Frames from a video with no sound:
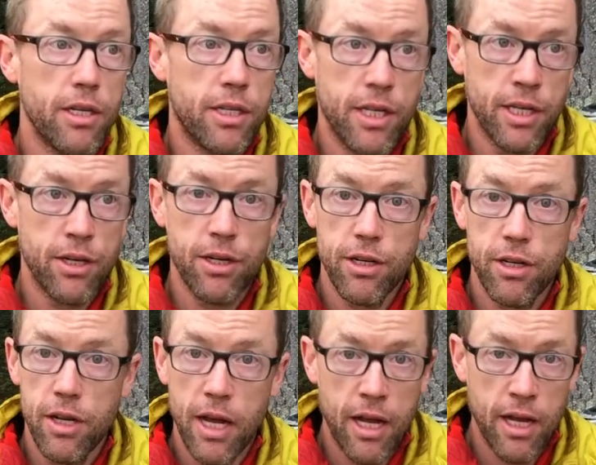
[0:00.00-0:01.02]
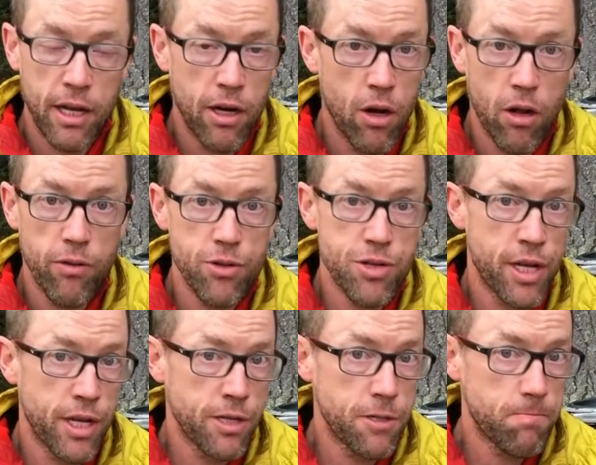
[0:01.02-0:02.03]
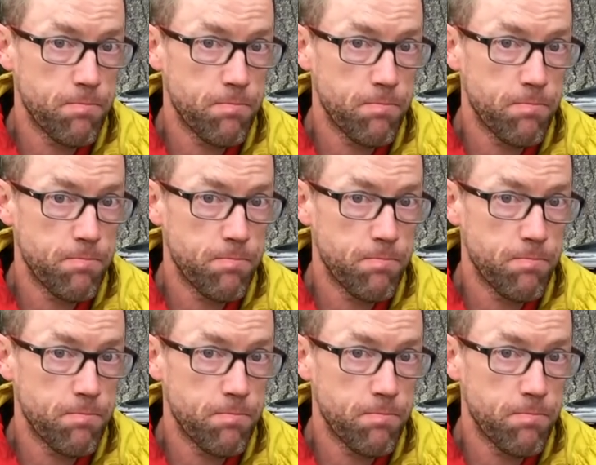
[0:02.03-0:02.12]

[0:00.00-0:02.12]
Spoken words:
tinder and all those things.